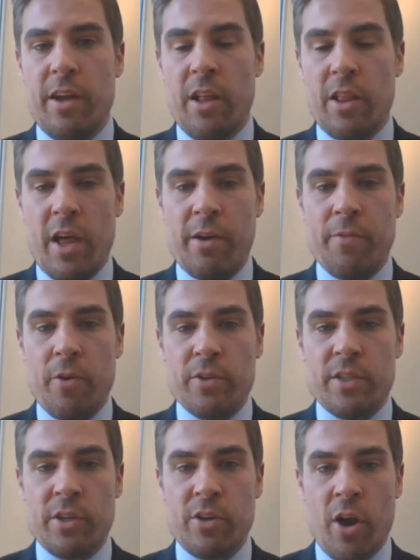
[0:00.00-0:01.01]
lot of folks
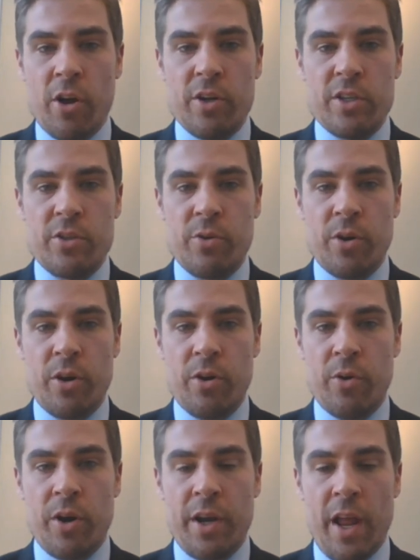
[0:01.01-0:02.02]
in Congress who
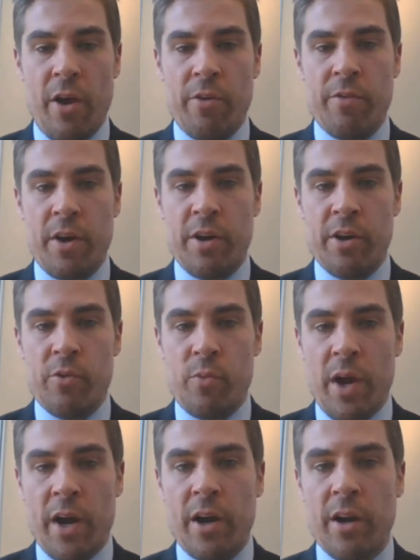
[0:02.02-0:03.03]
are now very
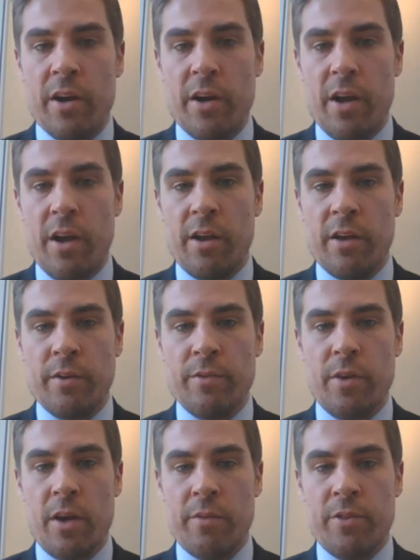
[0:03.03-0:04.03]
aware
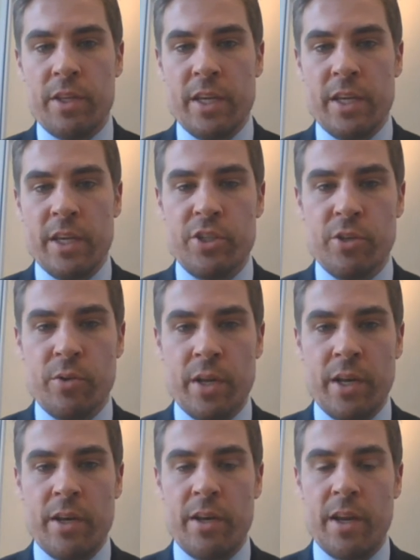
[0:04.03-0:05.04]
of the
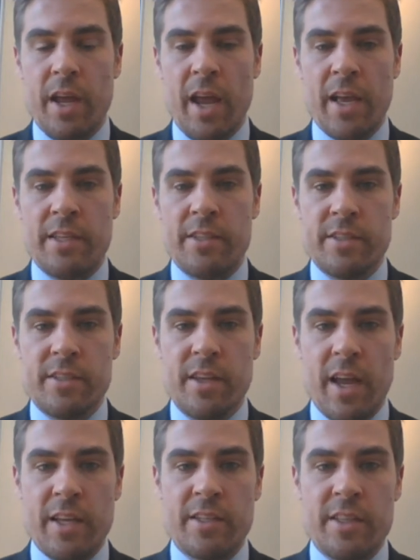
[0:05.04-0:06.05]
issue, and
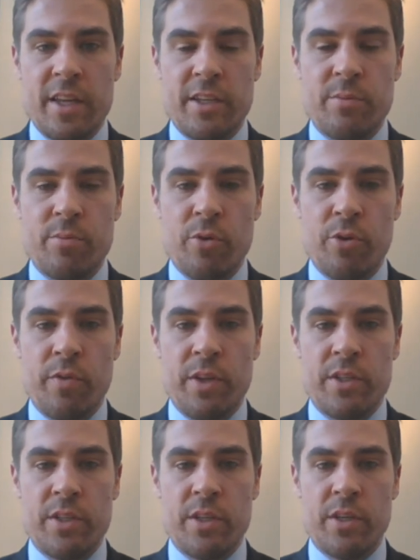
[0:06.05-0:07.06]
as things move
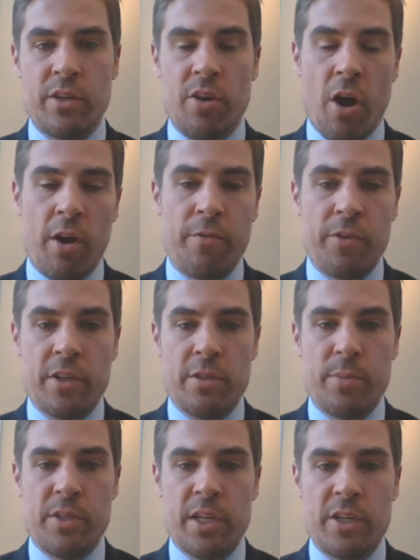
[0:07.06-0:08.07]
into conference
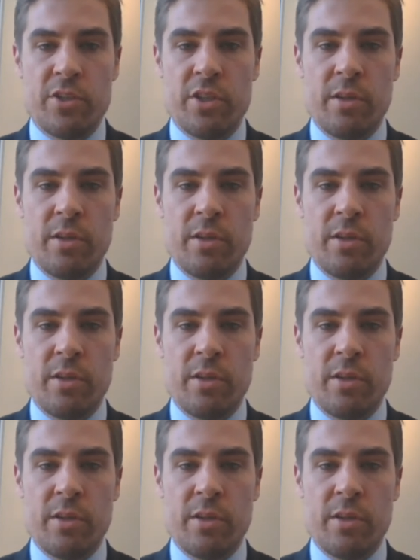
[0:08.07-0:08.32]
potentially